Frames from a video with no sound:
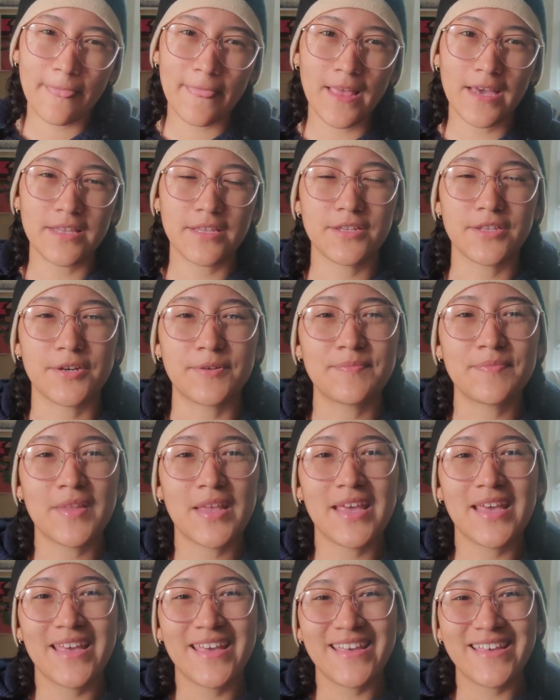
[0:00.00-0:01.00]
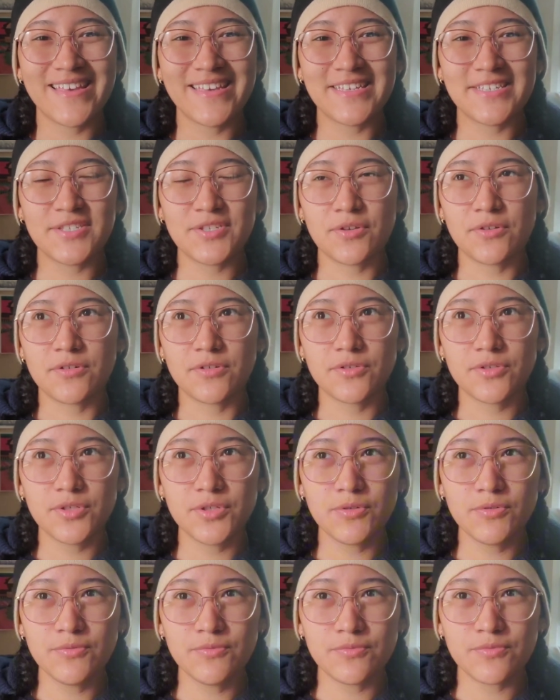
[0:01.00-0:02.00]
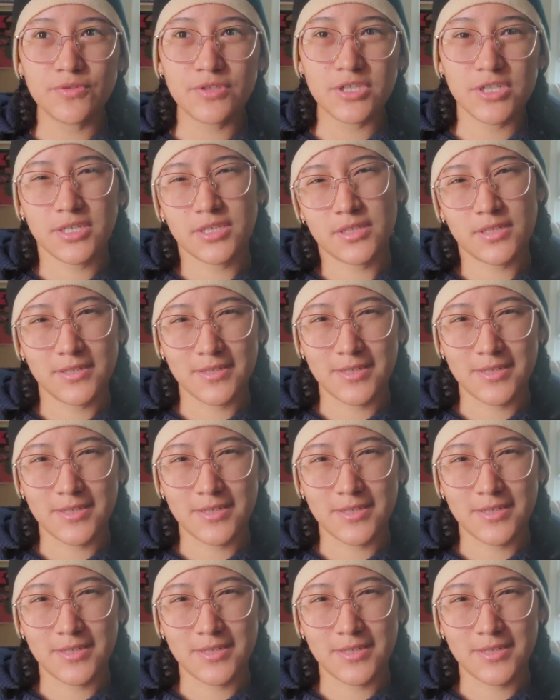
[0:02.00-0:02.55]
I don't know, is also just the